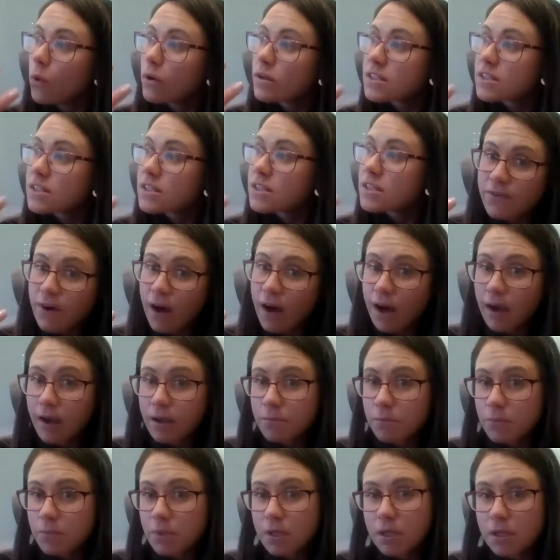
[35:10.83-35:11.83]

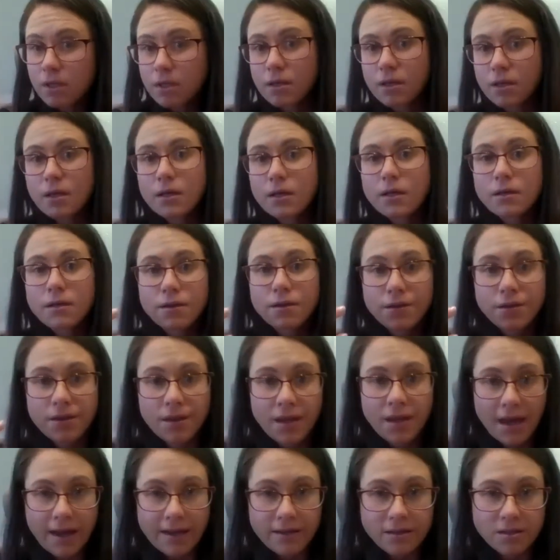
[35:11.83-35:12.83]
satisfy me
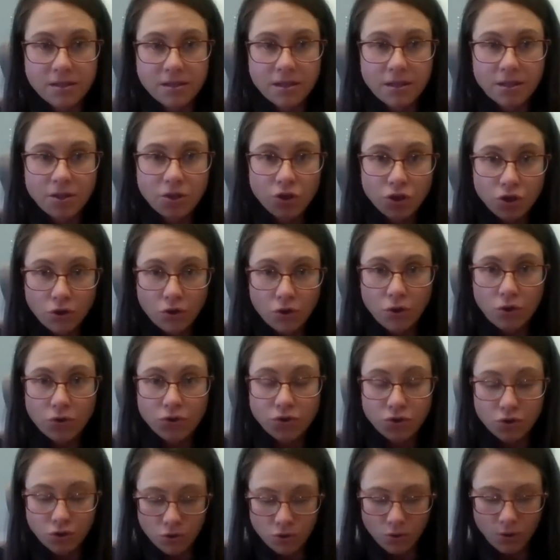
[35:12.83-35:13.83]
that
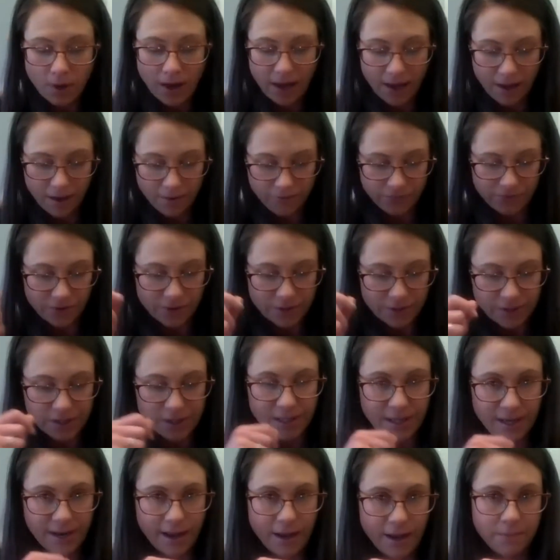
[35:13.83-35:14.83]
you do have
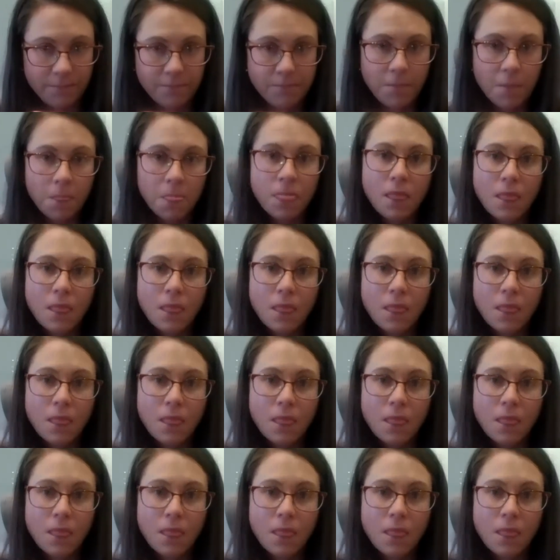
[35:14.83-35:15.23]
this claim.